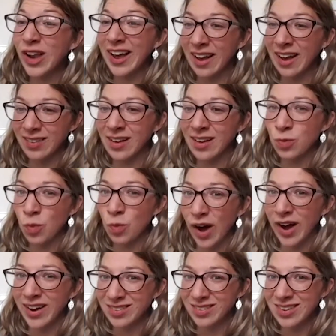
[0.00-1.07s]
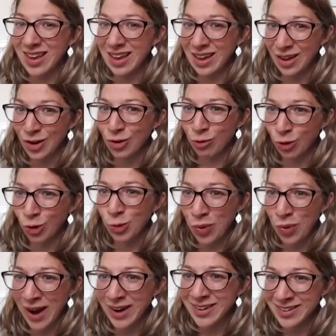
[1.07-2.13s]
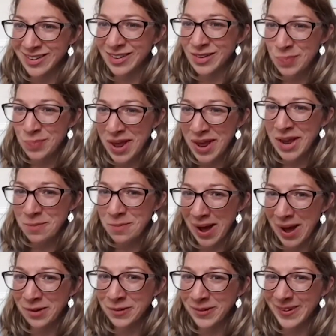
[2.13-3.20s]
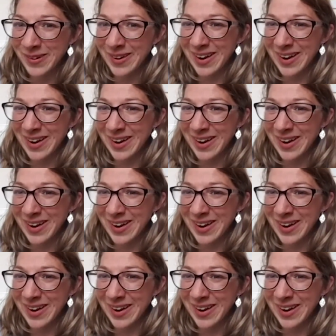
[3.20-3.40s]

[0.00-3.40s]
I guess that's what I see fall practice as being about,